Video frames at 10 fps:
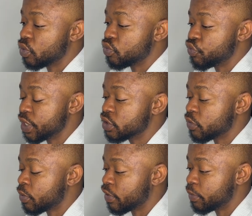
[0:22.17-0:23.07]
rate of
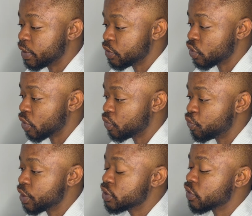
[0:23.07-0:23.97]

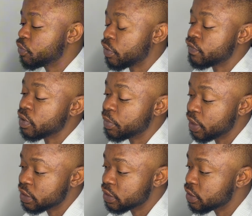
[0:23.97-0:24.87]

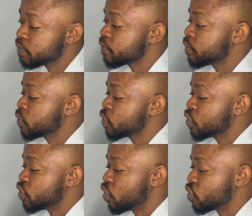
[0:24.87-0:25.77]
profitability.
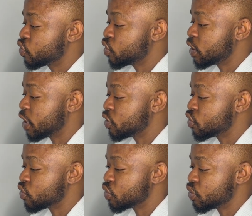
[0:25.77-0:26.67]
You also tend
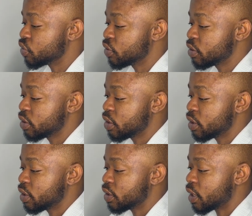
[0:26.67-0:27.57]
to
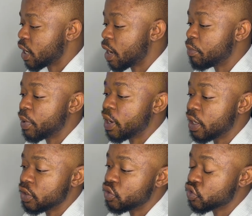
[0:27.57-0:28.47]

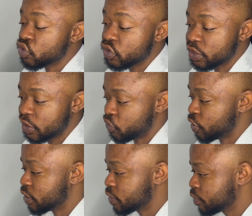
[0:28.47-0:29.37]
hamper your success
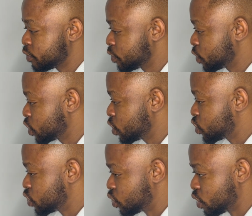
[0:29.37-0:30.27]
rate.
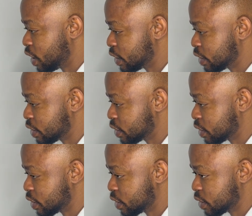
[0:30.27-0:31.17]
So
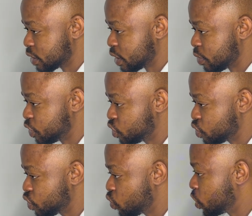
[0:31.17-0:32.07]
let me show
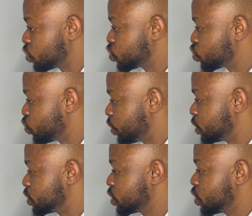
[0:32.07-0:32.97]
you one or two
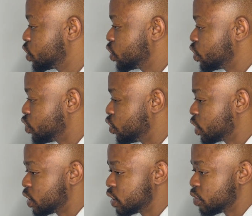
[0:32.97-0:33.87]
ways you
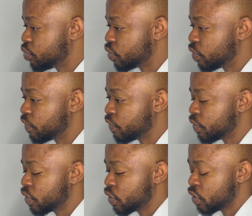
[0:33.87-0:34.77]
can improve
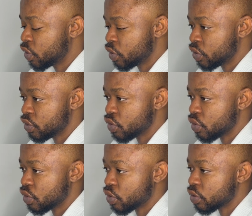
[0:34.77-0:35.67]

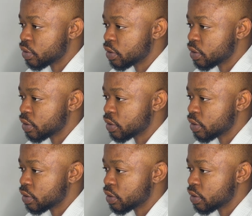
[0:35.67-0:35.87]
your